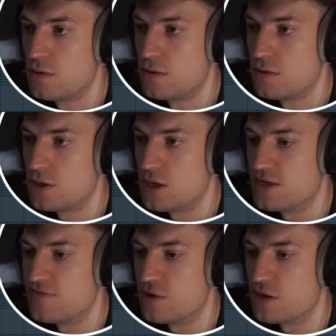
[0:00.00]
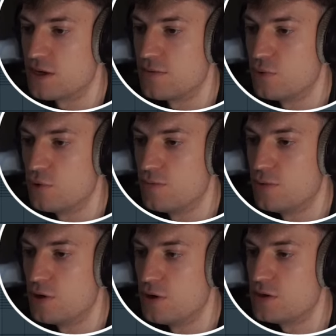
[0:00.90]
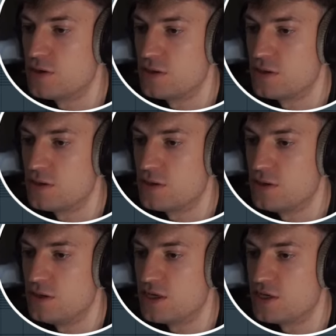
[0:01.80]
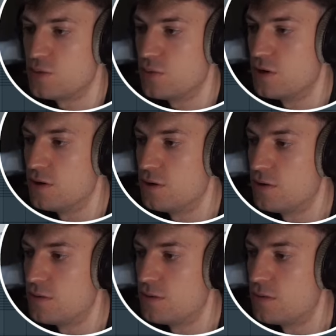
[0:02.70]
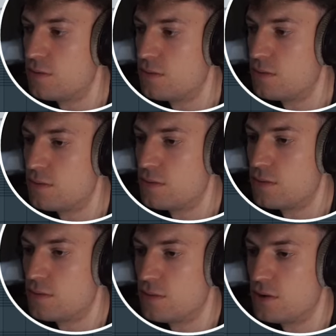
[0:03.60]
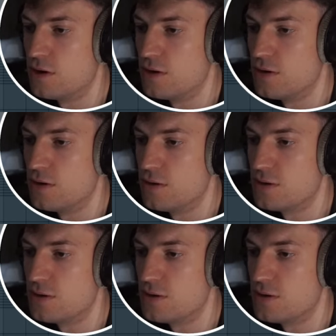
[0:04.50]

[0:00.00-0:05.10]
So let's, for example, put this one on